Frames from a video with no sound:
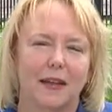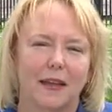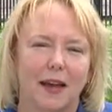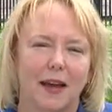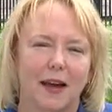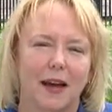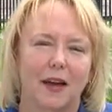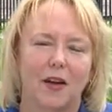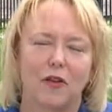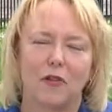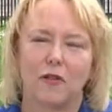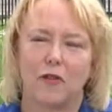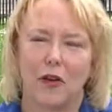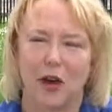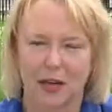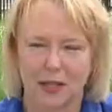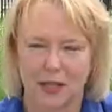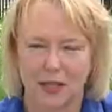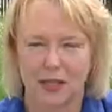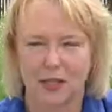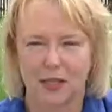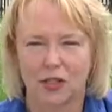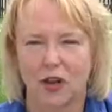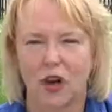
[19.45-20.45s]
that
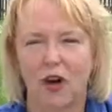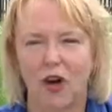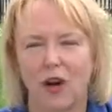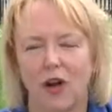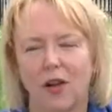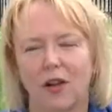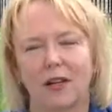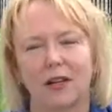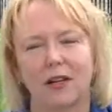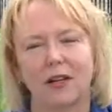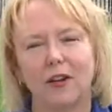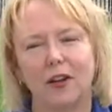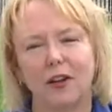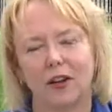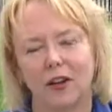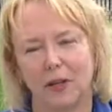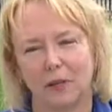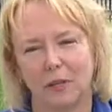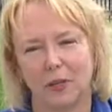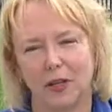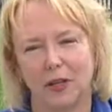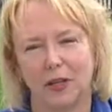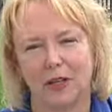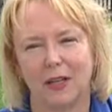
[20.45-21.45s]
affect us all in our
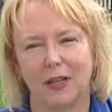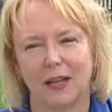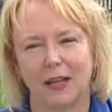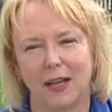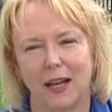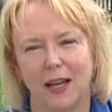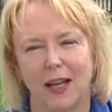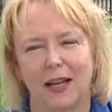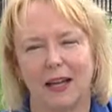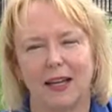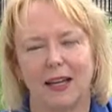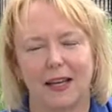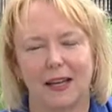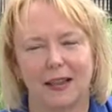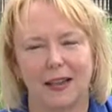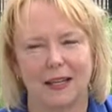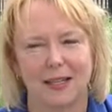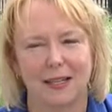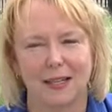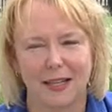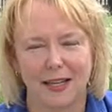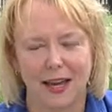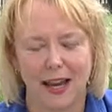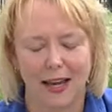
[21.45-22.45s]
community and in the
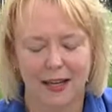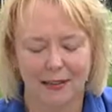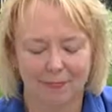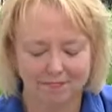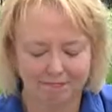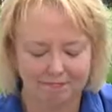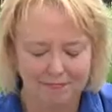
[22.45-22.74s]
state.